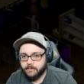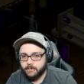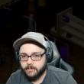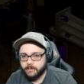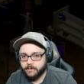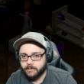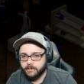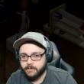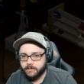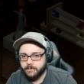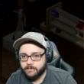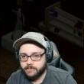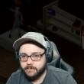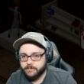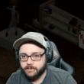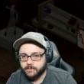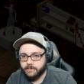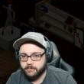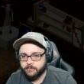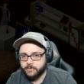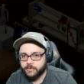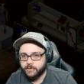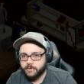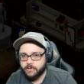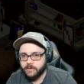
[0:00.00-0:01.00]
I can hear
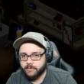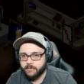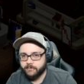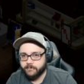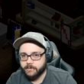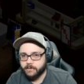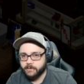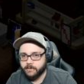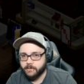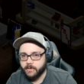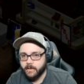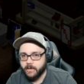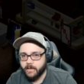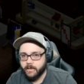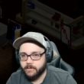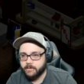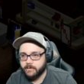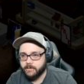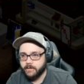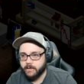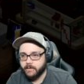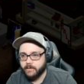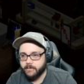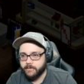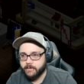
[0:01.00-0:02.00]
something shuffling
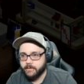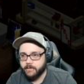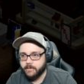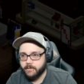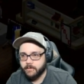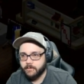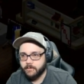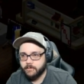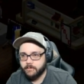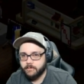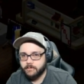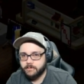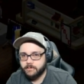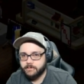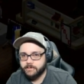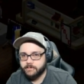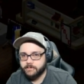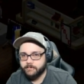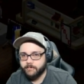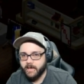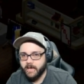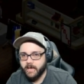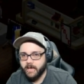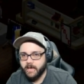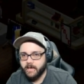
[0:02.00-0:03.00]
around out there.
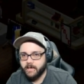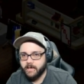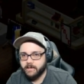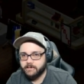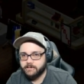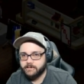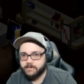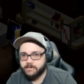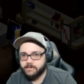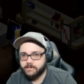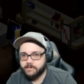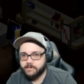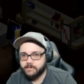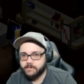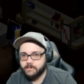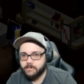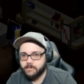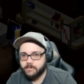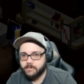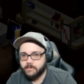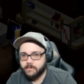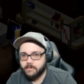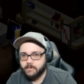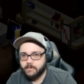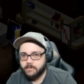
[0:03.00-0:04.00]
Some hats,
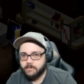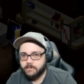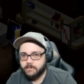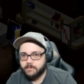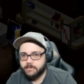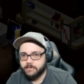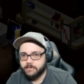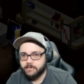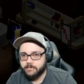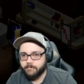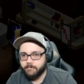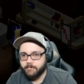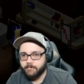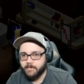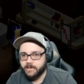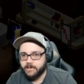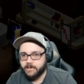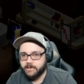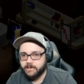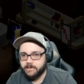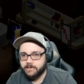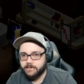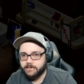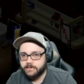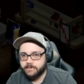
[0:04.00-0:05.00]
some
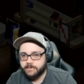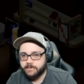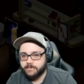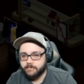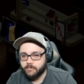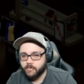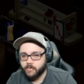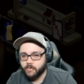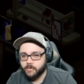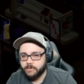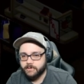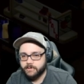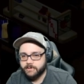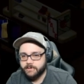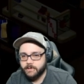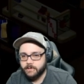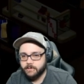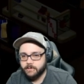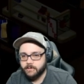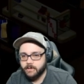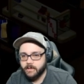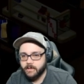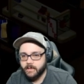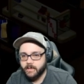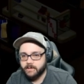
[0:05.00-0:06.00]
money, some more
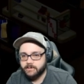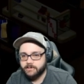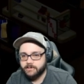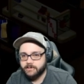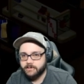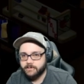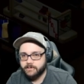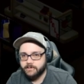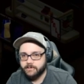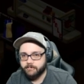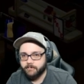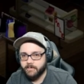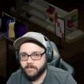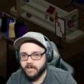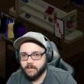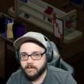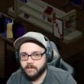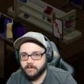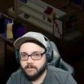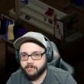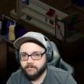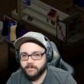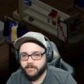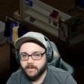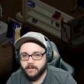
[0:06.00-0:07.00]
sunglasses, a
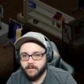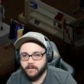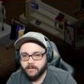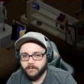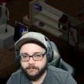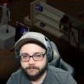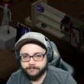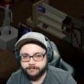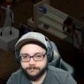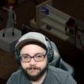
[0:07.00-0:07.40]
baklava.